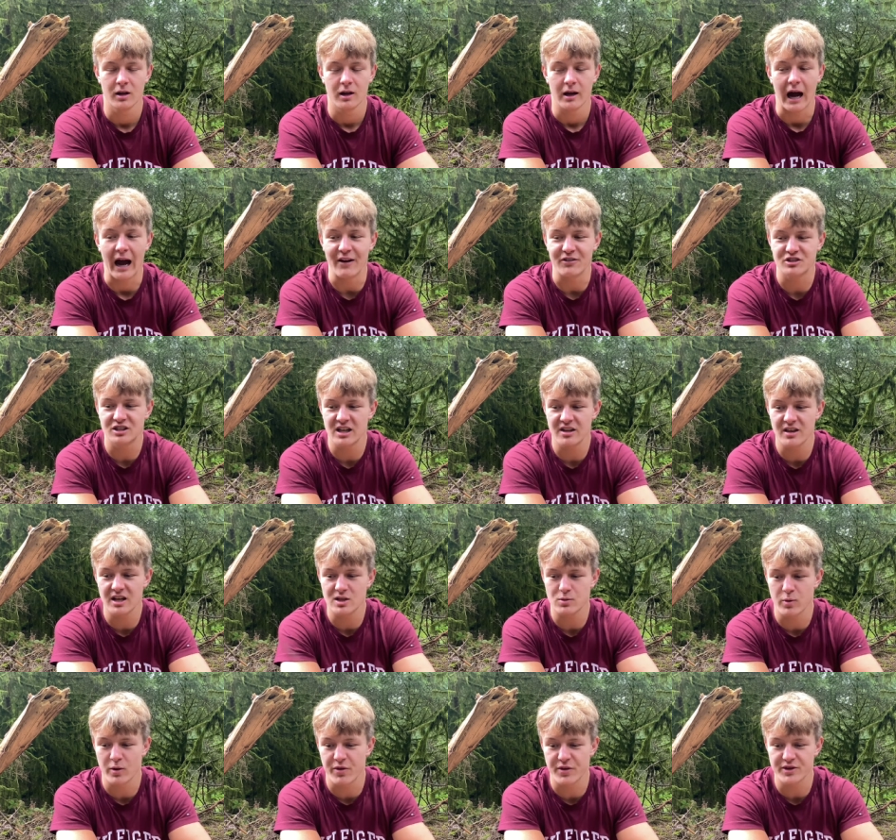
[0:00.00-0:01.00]
I've seen this
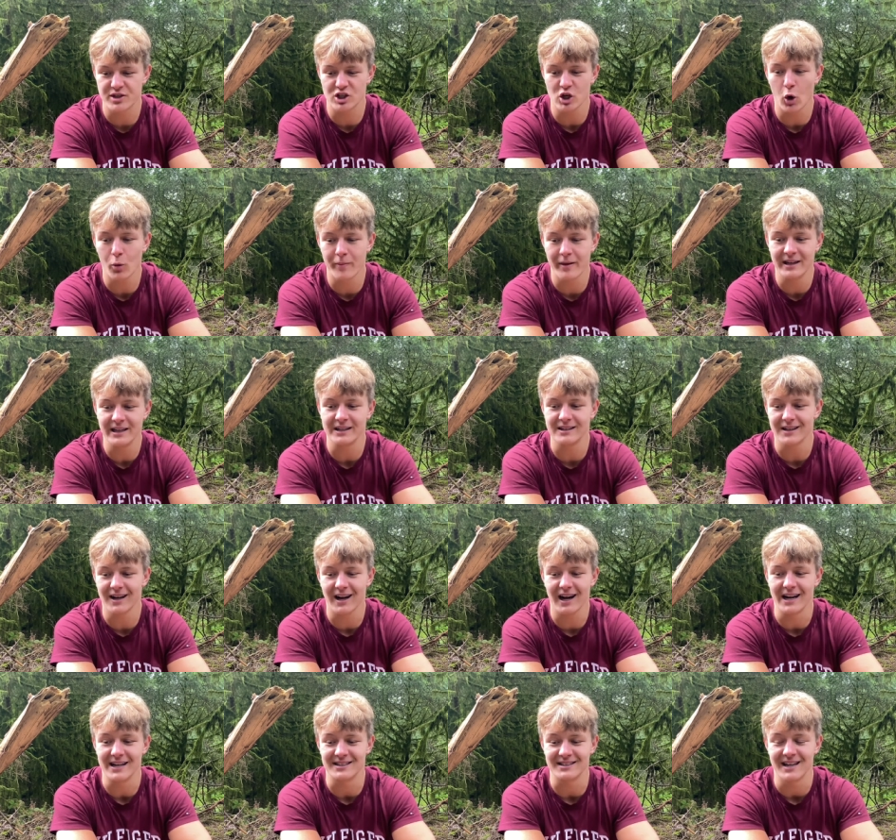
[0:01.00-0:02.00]
with so many
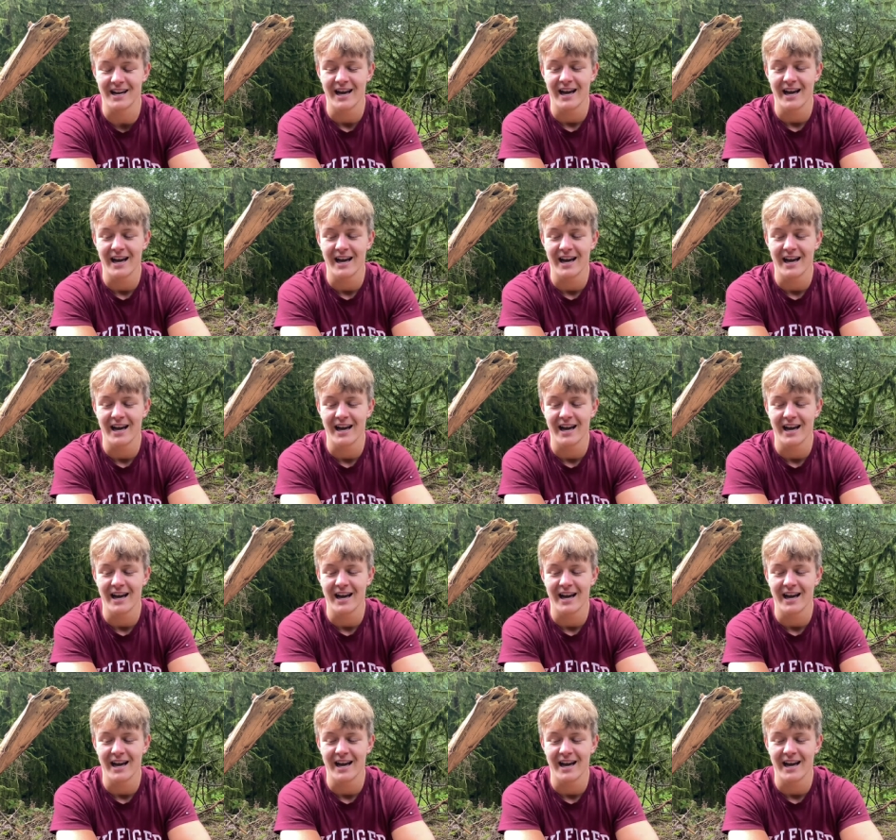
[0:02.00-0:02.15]
guys,